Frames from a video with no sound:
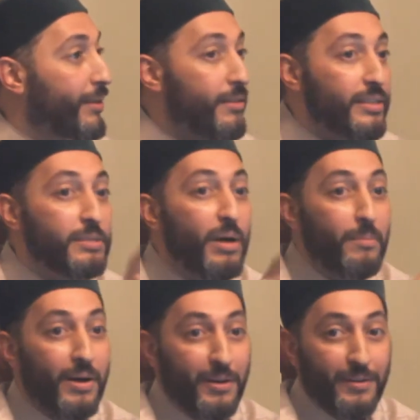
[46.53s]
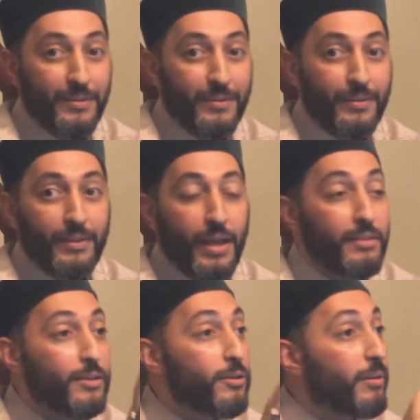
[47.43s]
This is my mahar.
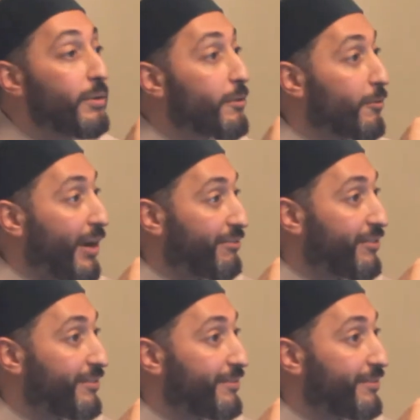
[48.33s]
And then go be your wife.